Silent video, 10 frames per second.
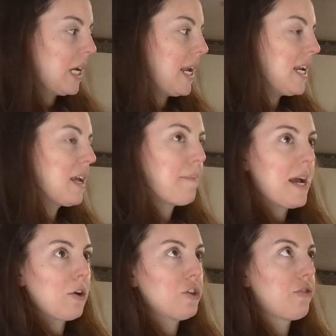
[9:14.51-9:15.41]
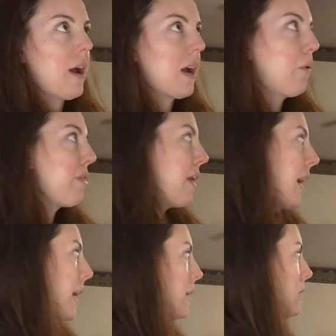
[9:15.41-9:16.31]
I need to get back on track with
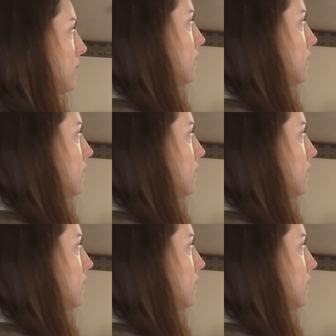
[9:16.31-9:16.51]
that.